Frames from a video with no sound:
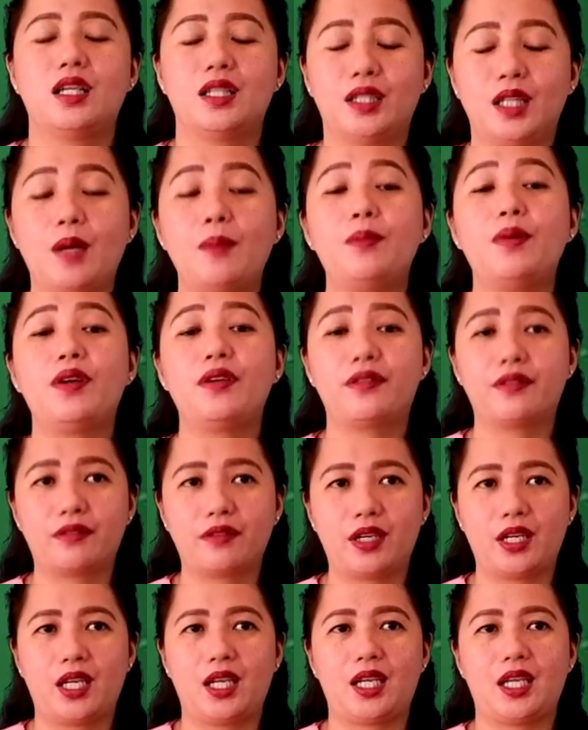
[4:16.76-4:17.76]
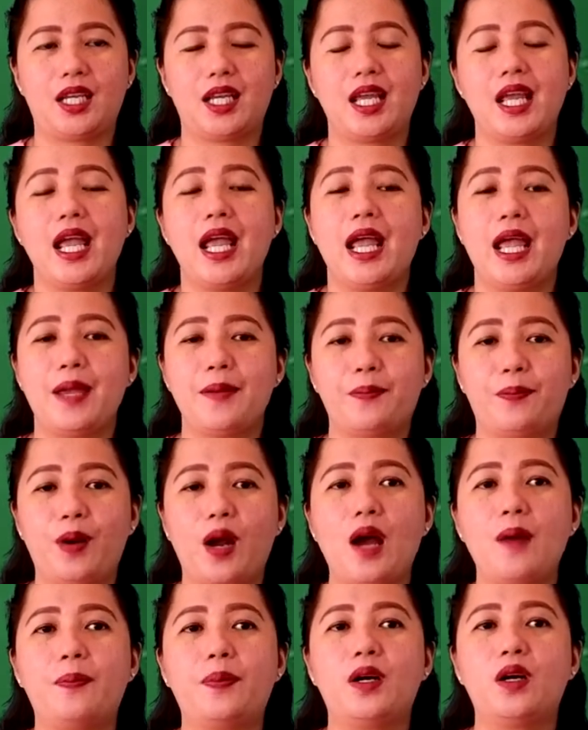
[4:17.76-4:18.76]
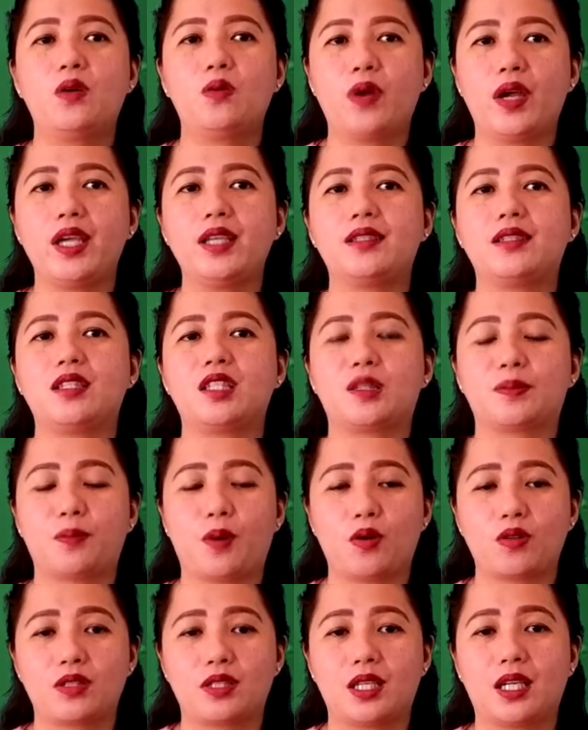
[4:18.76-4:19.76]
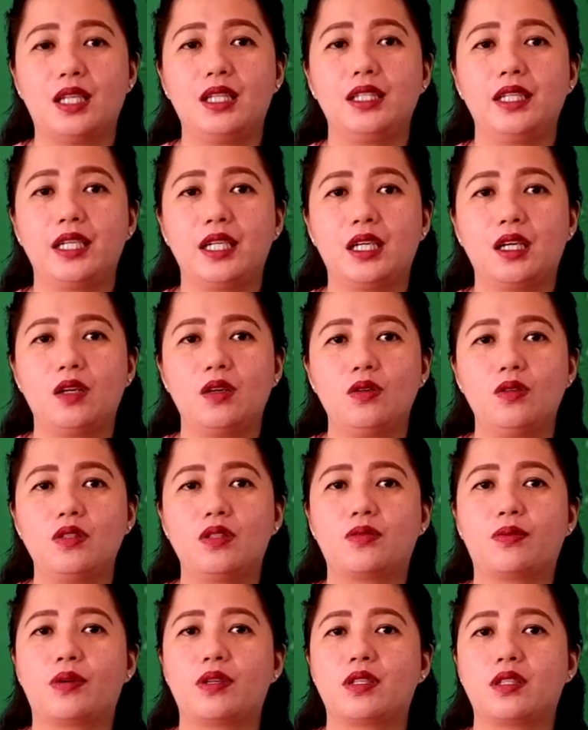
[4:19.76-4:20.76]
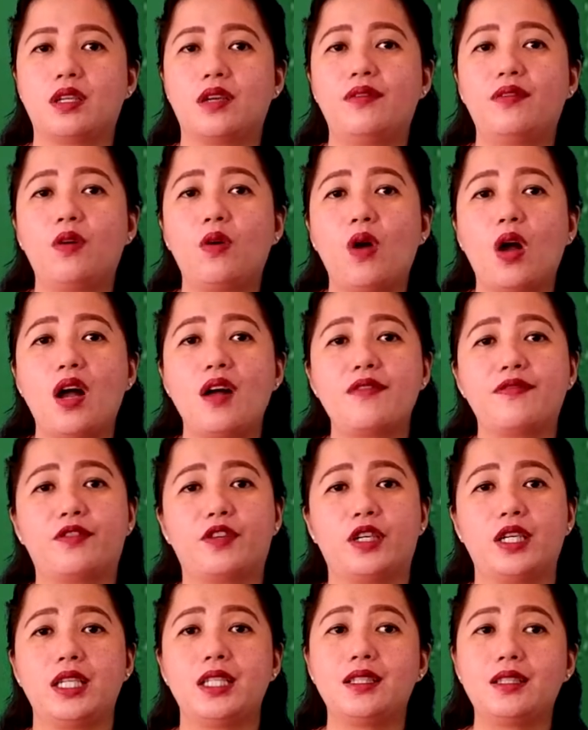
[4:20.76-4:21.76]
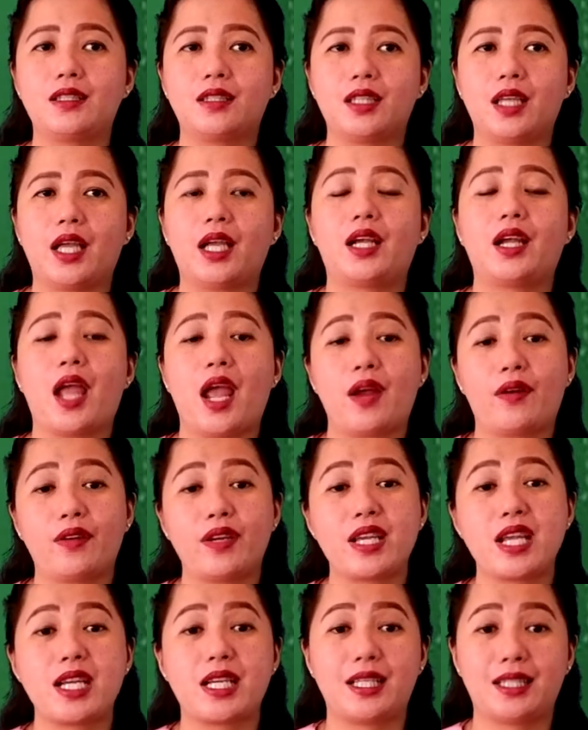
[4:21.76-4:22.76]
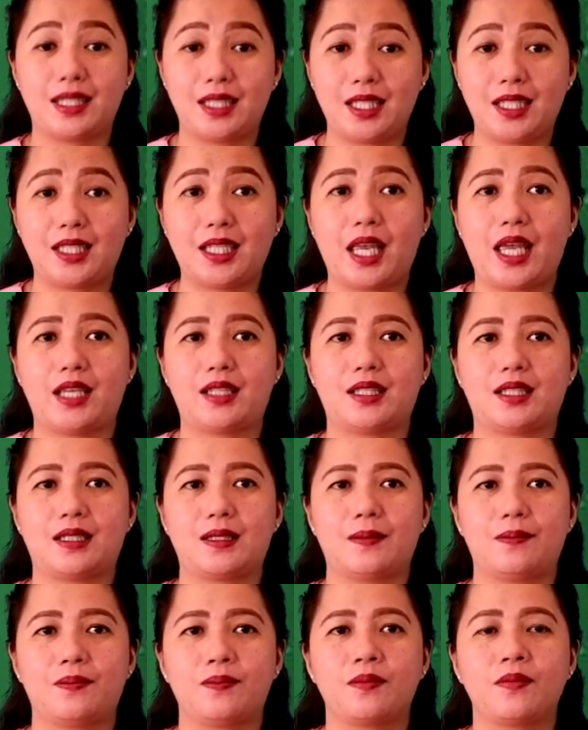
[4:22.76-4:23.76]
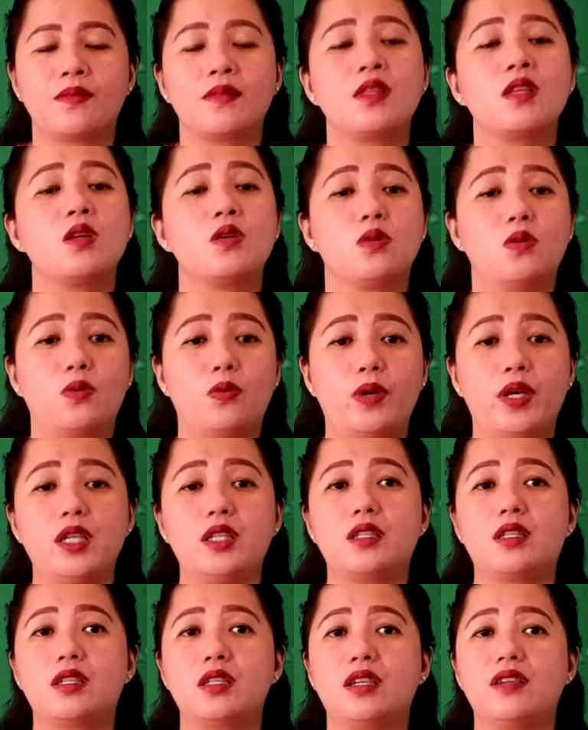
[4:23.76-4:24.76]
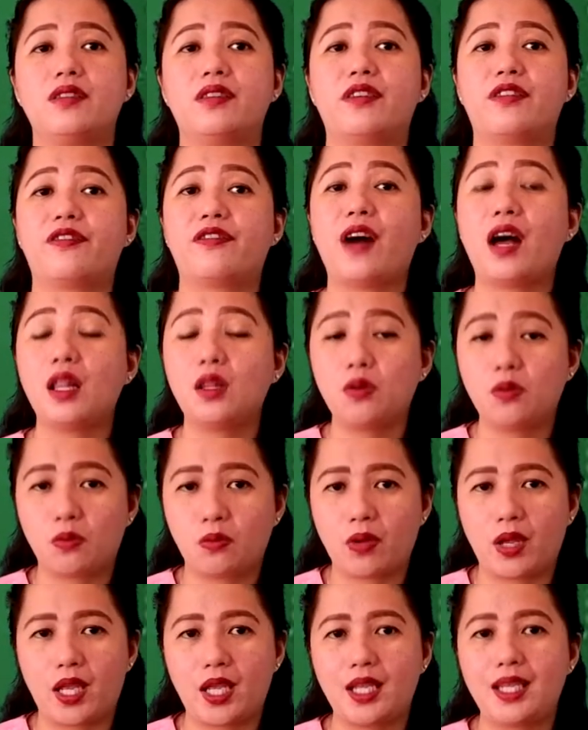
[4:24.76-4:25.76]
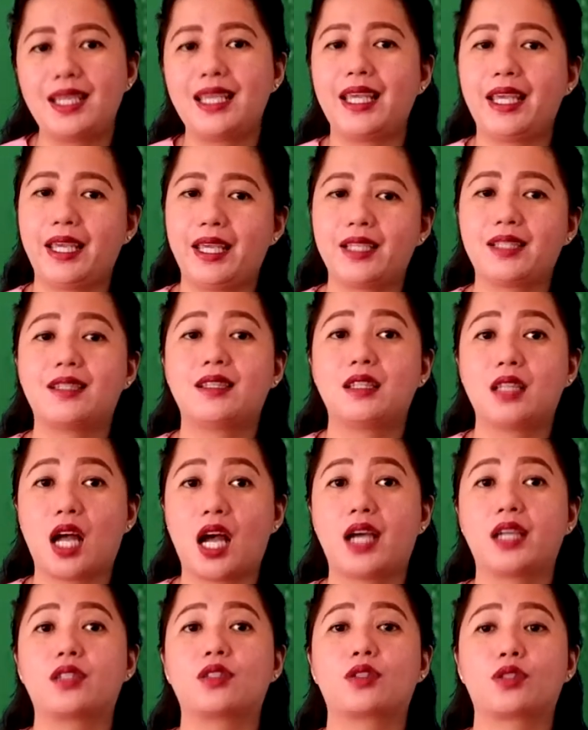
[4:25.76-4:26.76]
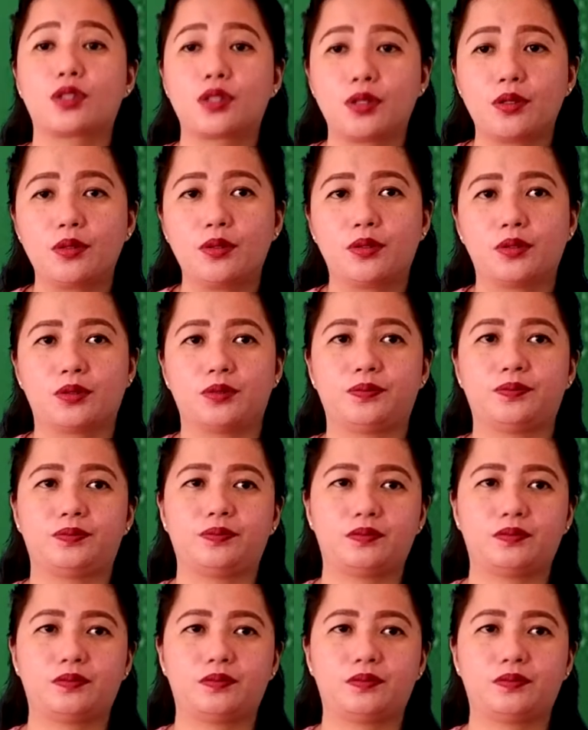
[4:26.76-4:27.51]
Number 3. Improper waste disposal includes reservoir for insect-carrying diseases. Which of the following is not true?